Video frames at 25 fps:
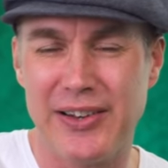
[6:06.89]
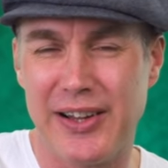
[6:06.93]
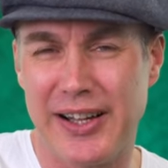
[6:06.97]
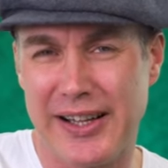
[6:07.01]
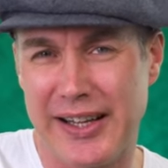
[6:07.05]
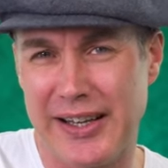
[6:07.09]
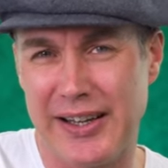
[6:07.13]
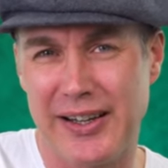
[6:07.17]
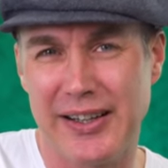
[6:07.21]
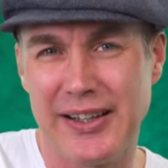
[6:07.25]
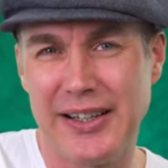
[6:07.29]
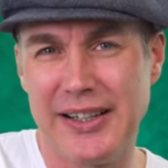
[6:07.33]

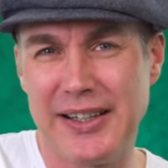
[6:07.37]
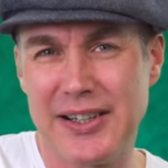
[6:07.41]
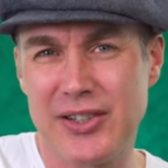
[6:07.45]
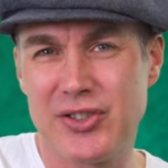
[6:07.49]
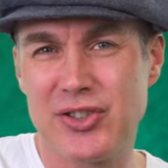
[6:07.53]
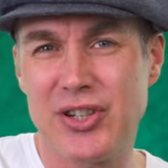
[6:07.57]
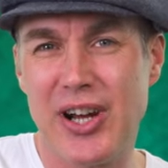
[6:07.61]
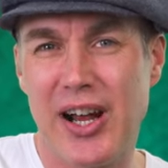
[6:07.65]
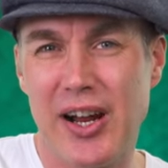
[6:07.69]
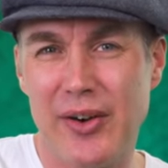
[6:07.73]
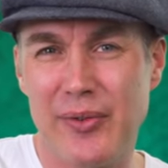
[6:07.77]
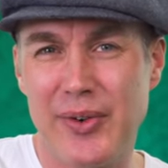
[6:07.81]
like in a
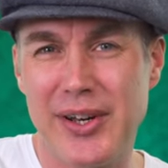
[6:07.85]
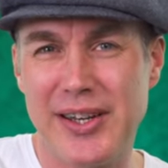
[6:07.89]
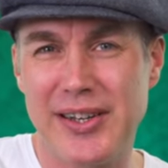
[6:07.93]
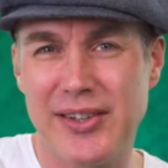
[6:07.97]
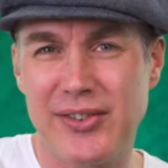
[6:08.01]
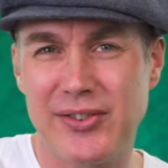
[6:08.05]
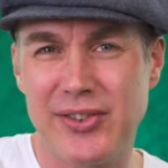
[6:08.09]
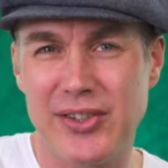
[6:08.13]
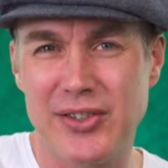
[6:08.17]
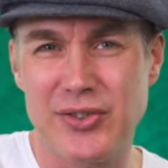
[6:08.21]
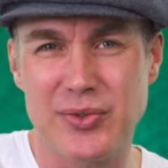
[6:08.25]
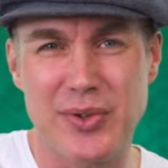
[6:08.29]
chart
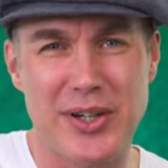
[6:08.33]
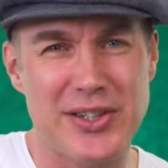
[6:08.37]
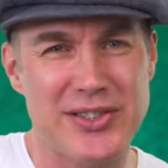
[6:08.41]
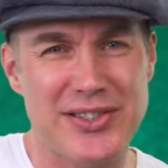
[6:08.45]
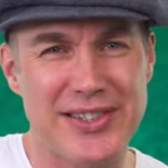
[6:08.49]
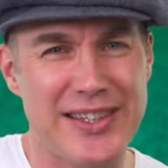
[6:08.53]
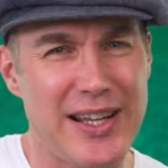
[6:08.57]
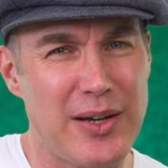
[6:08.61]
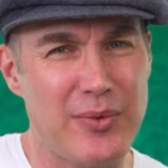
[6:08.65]
reading situation.